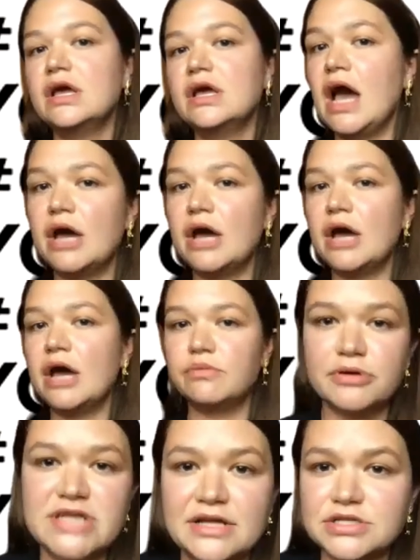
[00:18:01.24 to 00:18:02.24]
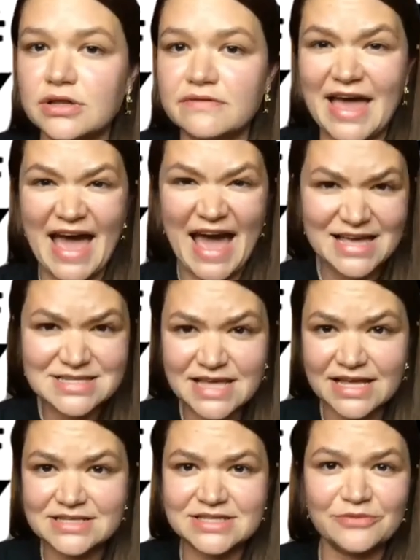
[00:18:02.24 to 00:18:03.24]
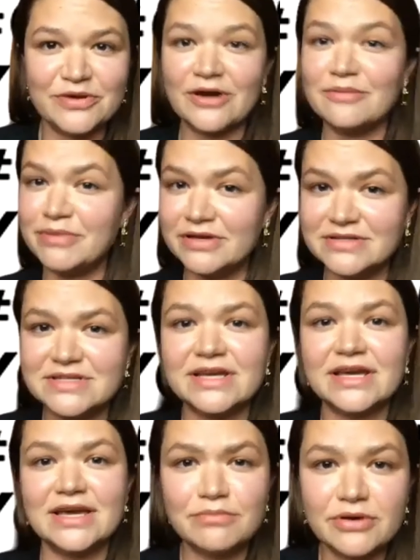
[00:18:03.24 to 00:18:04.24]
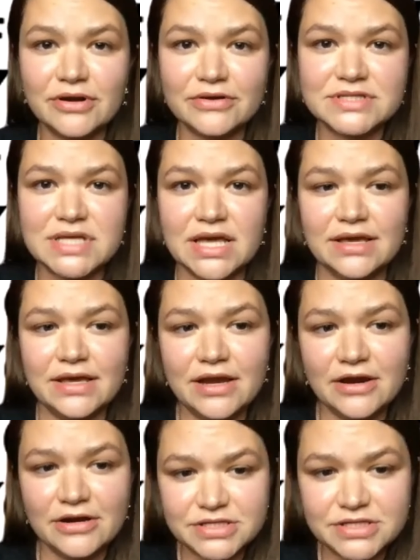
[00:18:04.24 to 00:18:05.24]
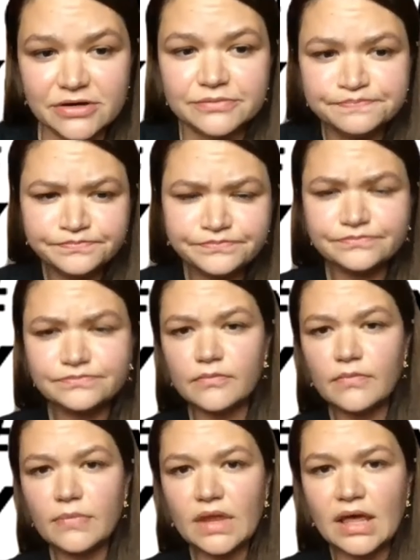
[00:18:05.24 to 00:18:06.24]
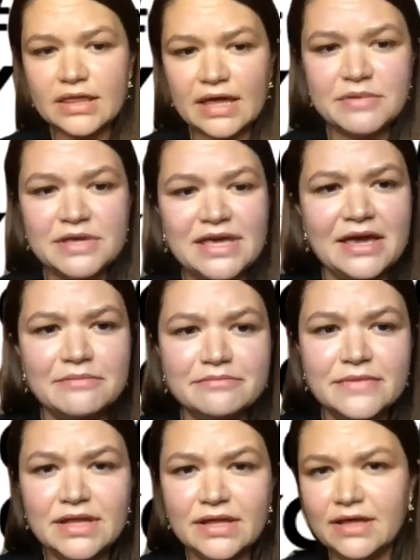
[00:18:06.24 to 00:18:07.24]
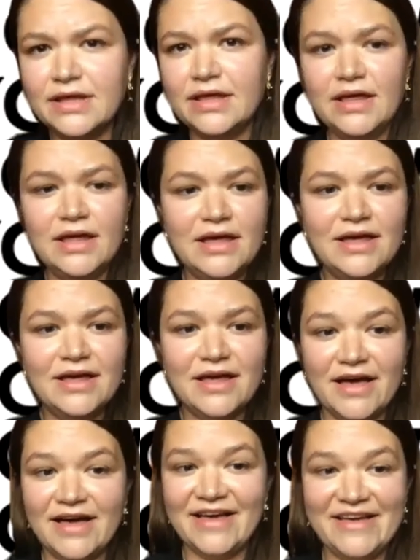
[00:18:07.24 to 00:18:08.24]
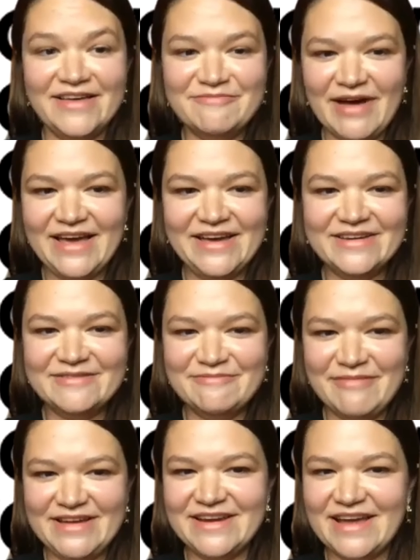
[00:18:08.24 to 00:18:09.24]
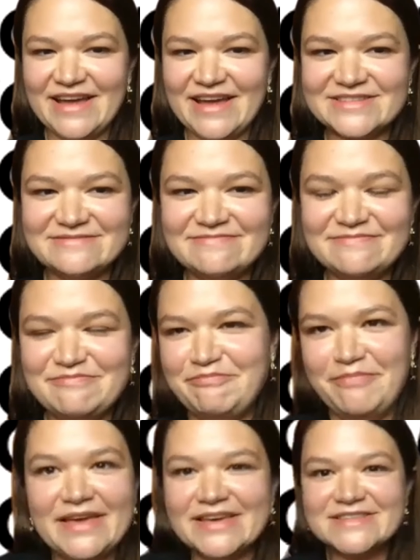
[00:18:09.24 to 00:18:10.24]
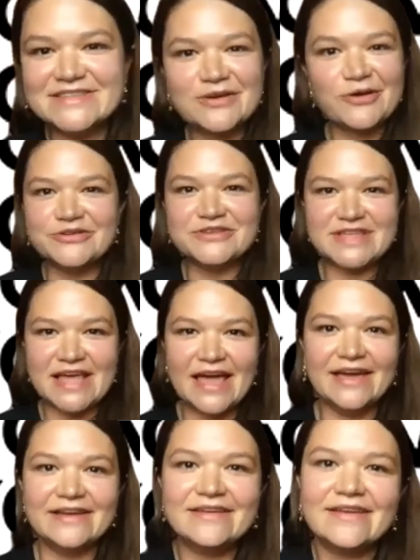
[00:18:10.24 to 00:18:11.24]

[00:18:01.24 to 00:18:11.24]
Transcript: How do we protect all of the assets that we are building and producing here too? And that became my next biggest crusade.